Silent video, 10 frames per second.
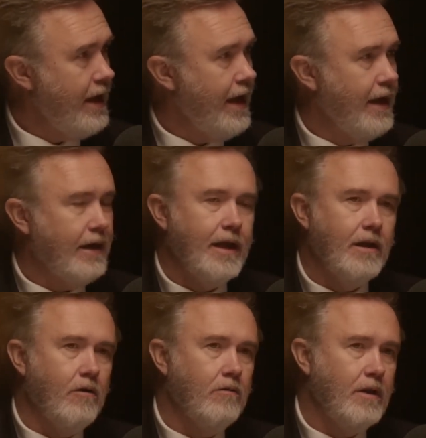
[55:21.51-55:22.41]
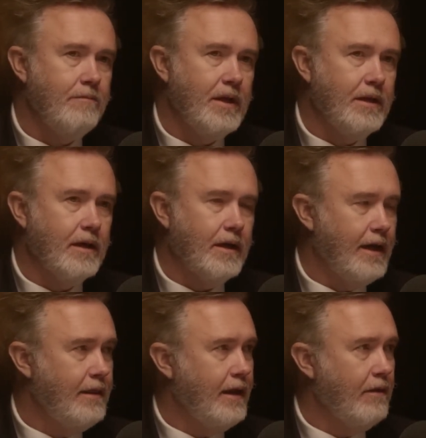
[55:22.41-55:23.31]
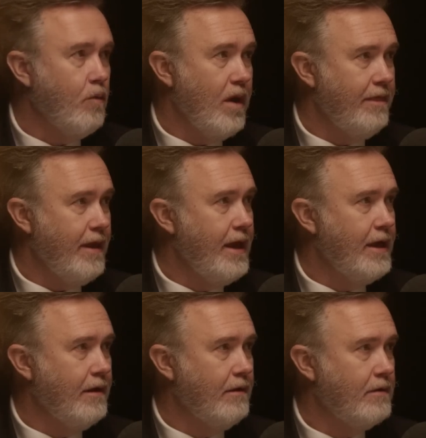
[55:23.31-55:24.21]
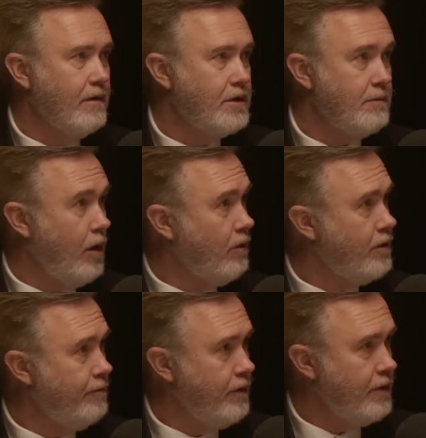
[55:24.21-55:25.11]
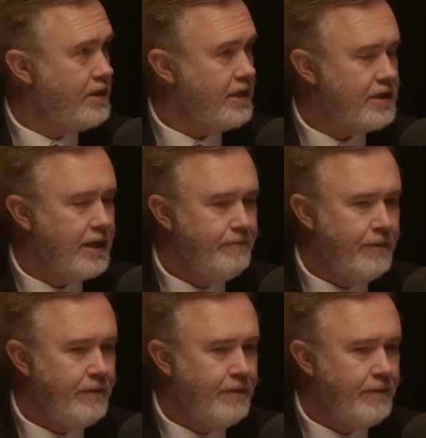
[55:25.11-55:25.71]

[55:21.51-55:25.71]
and can only be done, I think, within small communities.